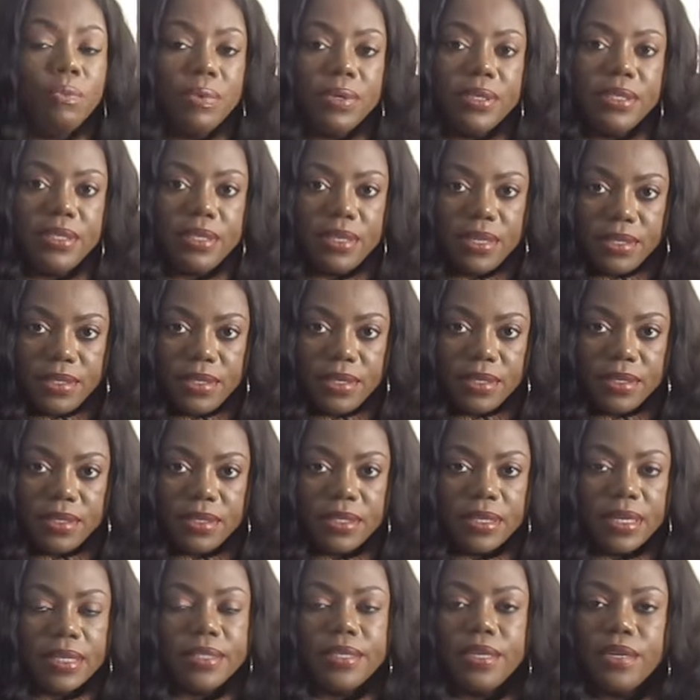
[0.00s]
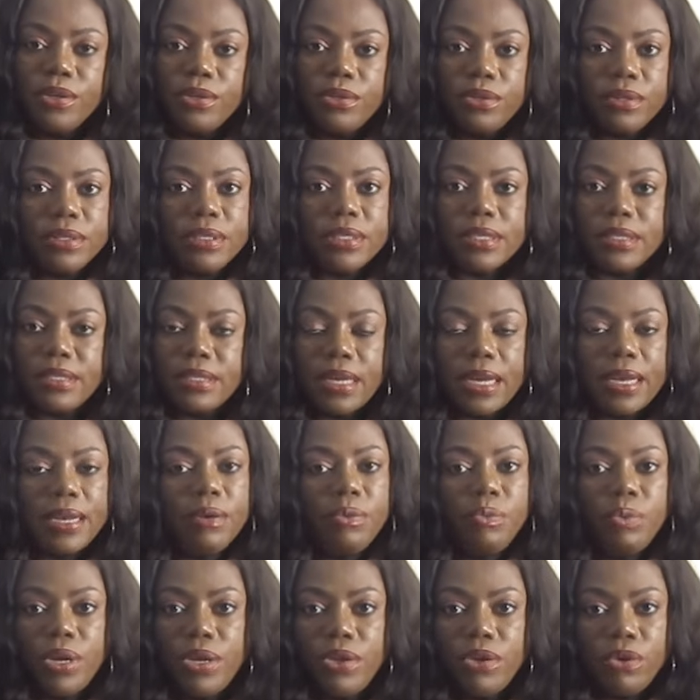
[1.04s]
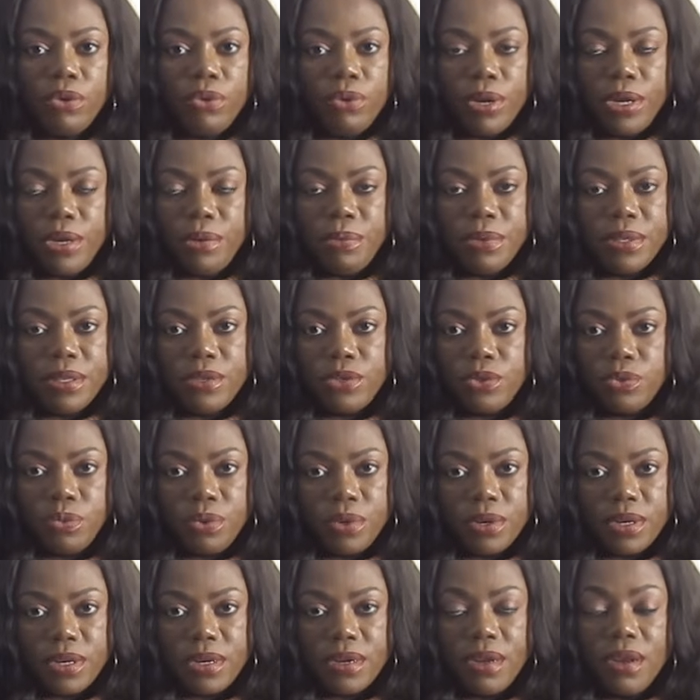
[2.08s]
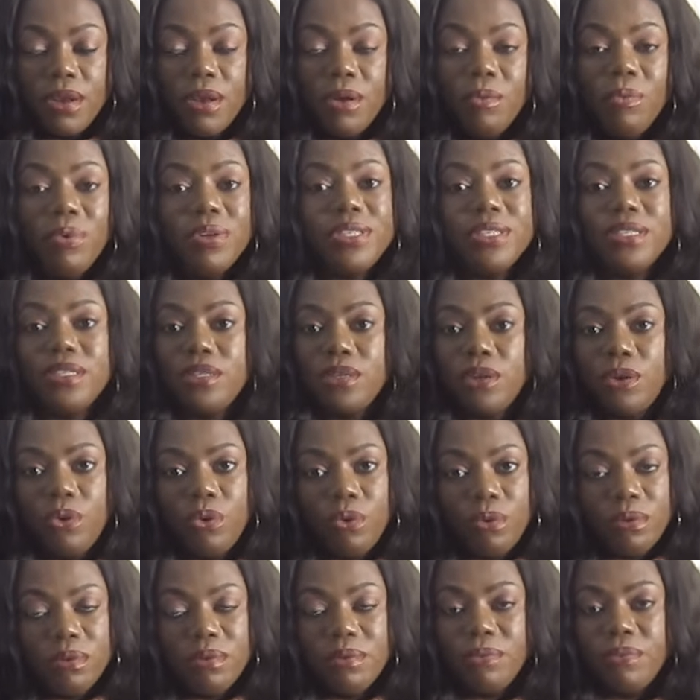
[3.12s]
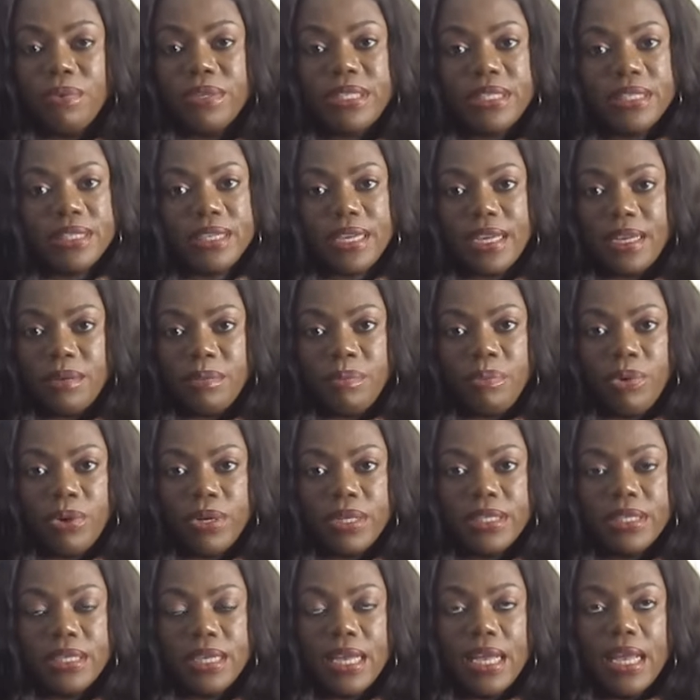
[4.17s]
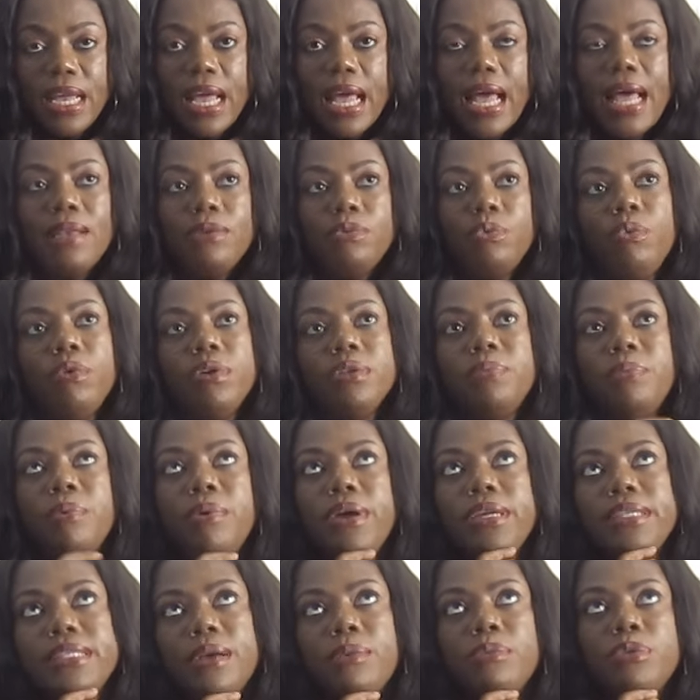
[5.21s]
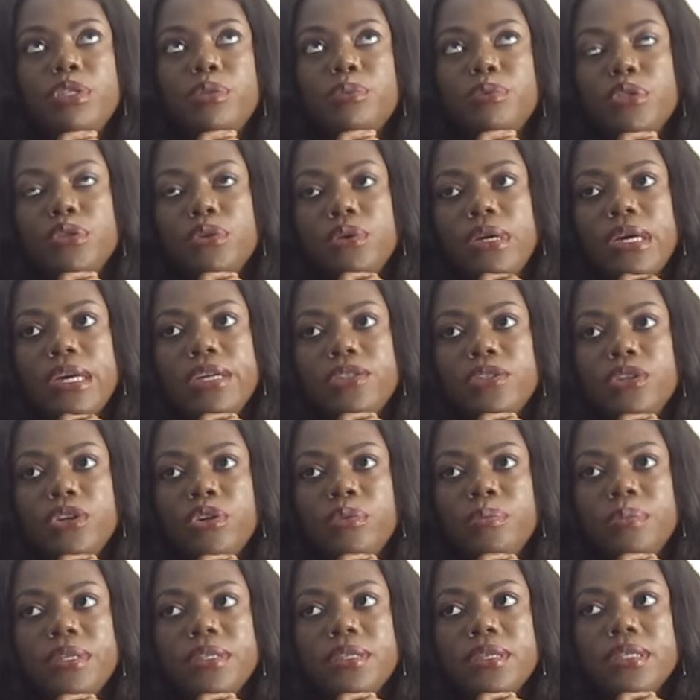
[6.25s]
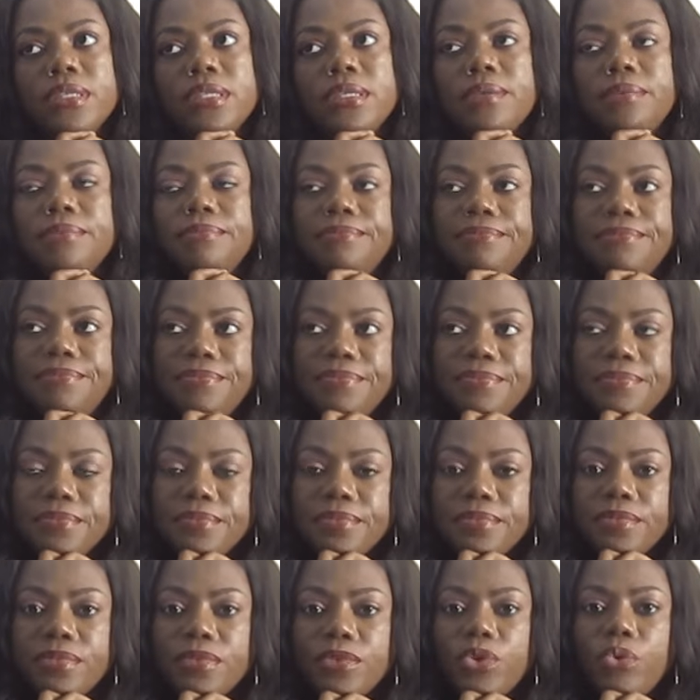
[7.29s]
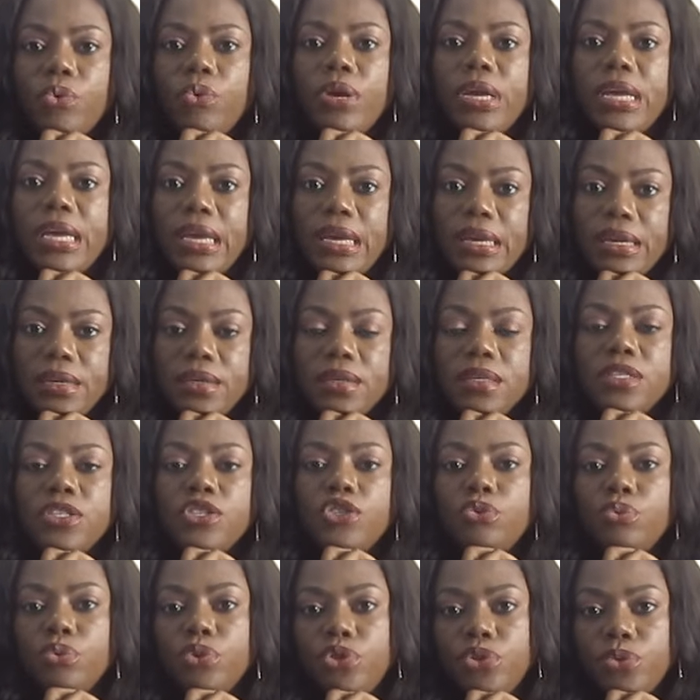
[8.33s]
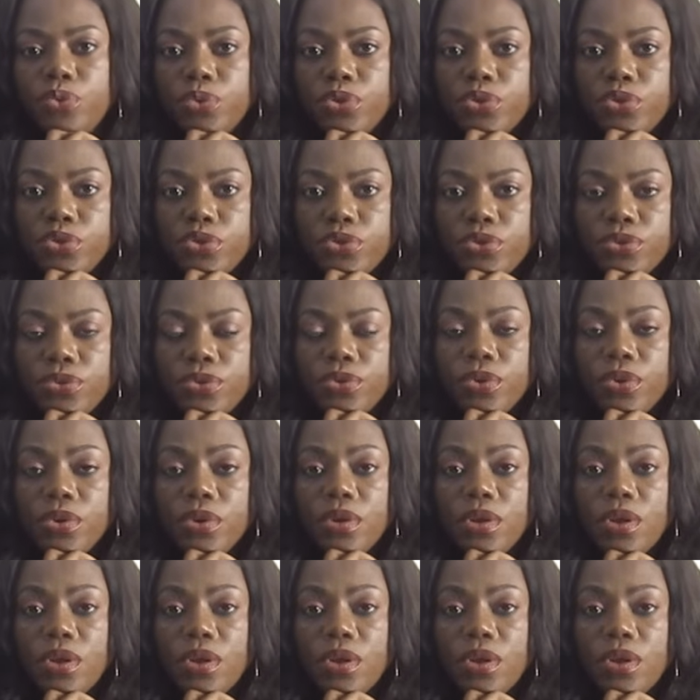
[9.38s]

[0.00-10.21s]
one sentence that tells us exactly where you're going with this work. What is the goal? What is the end point? At what point are we supposed to look at a document and say, okay, is this what you want to do?